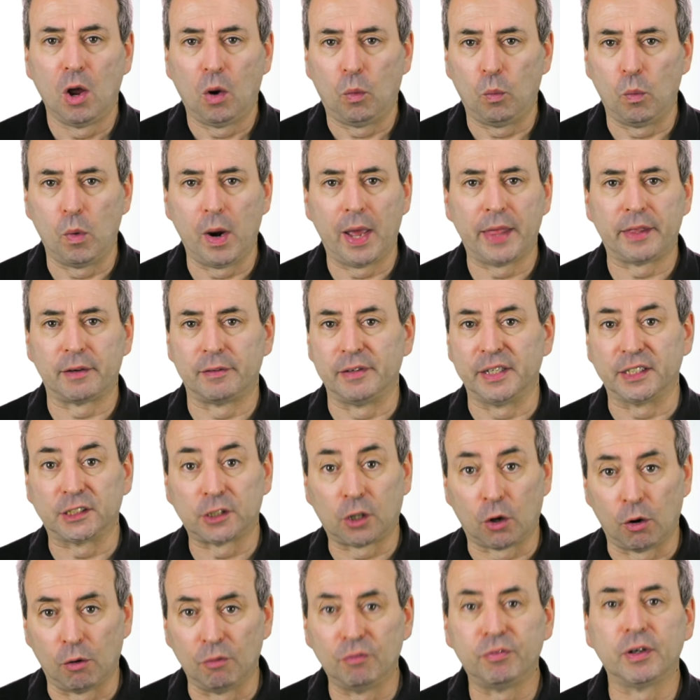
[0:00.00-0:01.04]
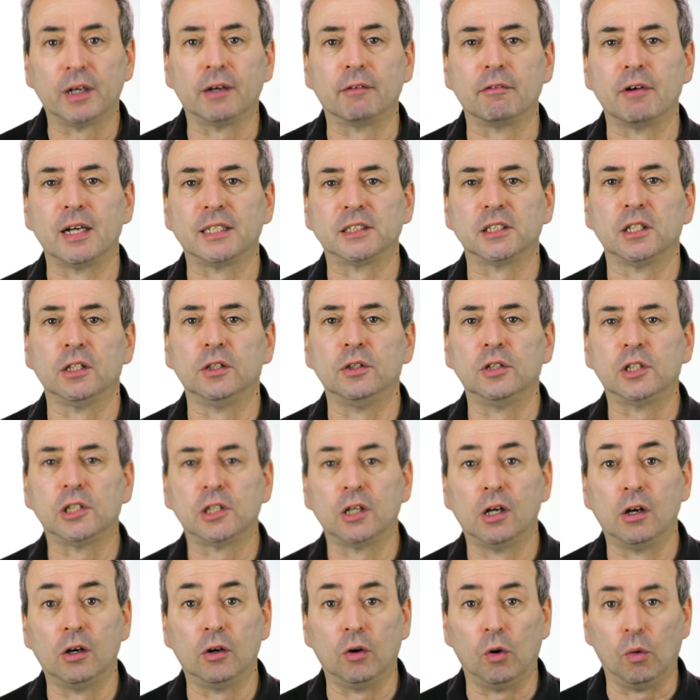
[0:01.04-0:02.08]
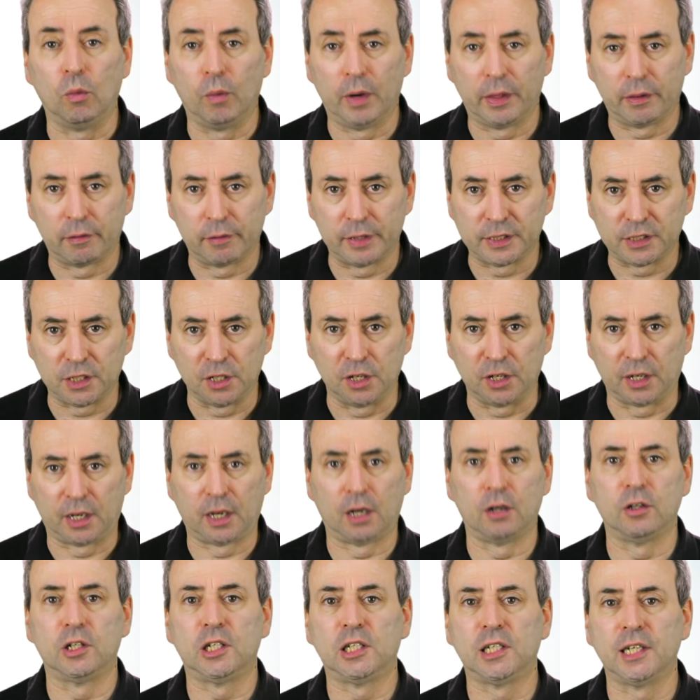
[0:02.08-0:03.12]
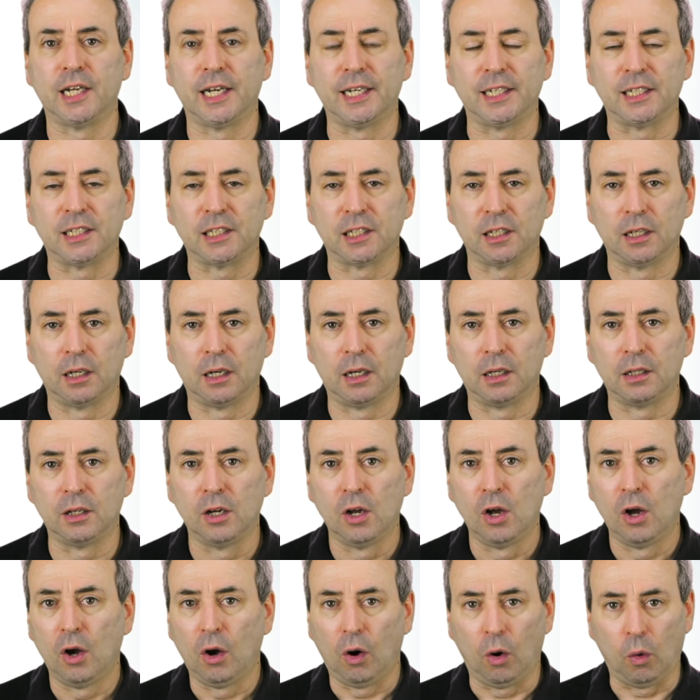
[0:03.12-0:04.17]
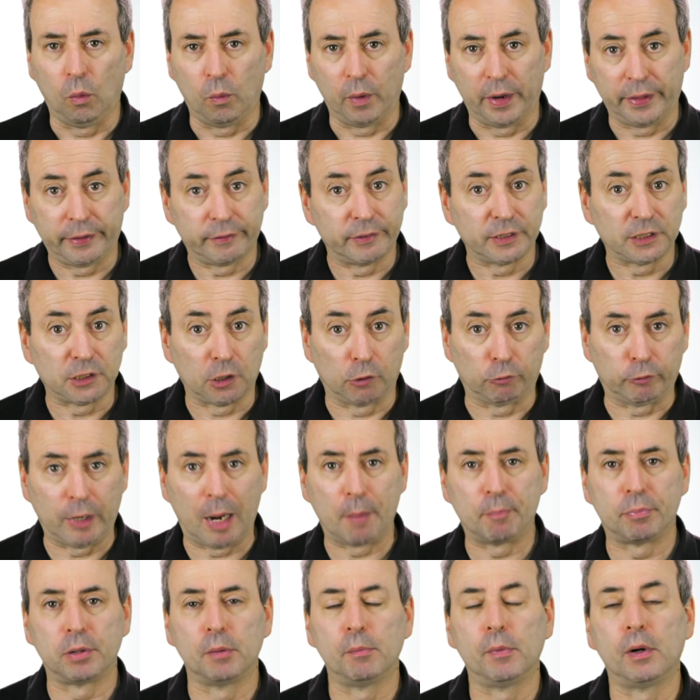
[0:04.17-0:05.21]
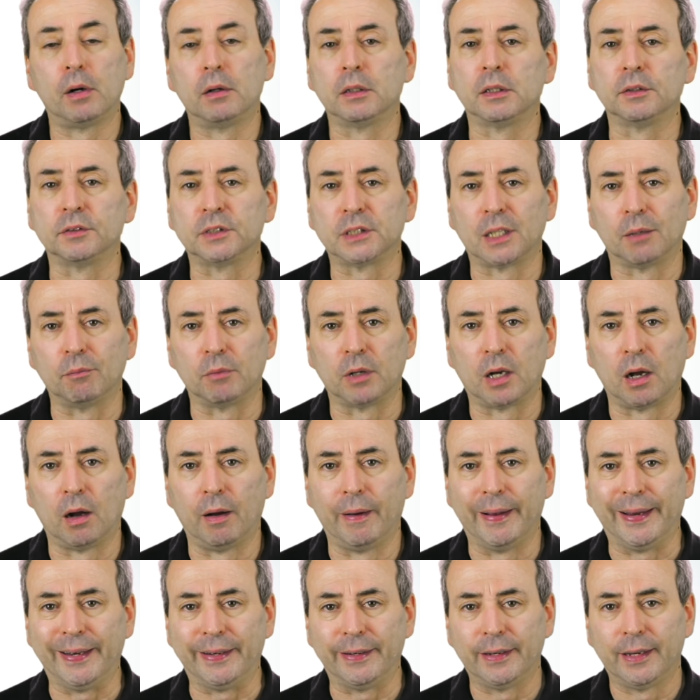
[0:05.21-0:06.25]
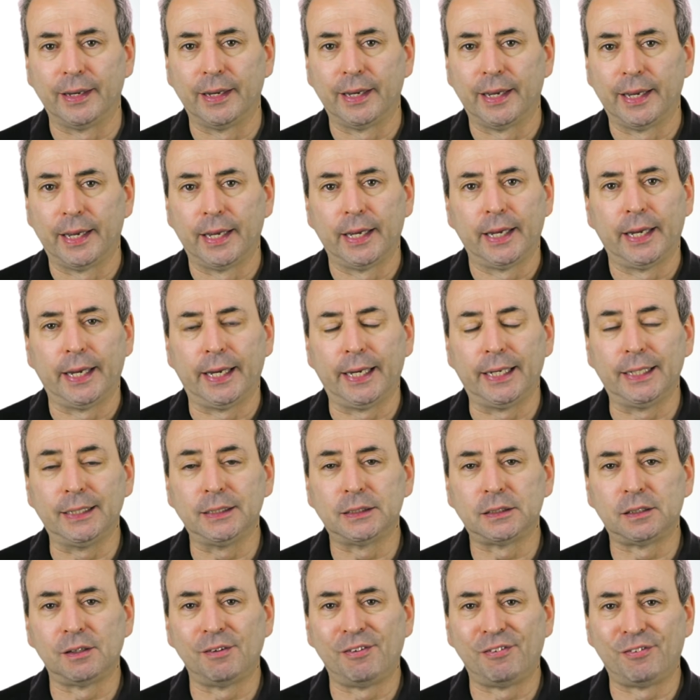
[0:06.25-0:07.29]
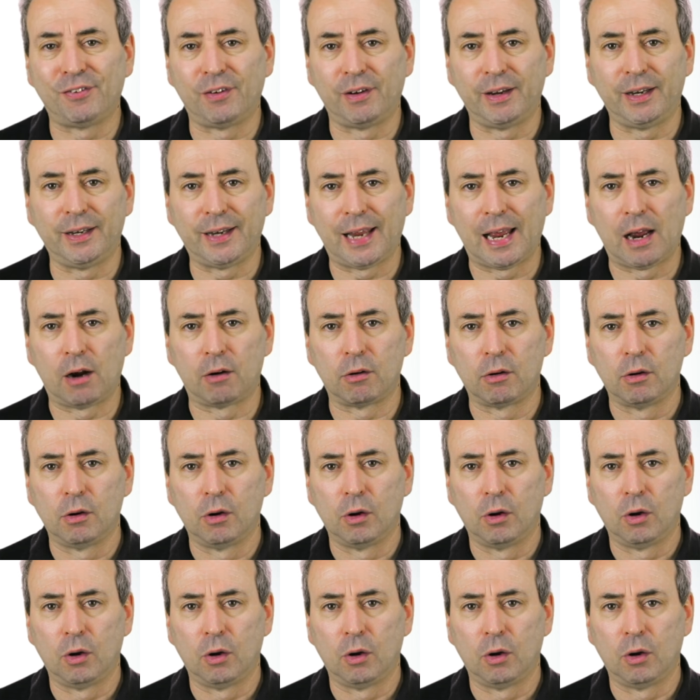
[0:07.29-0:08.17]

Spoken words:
whether it's conflict resolution or whether it's a negotiation or whether it's a reprimand of some kind, is to find out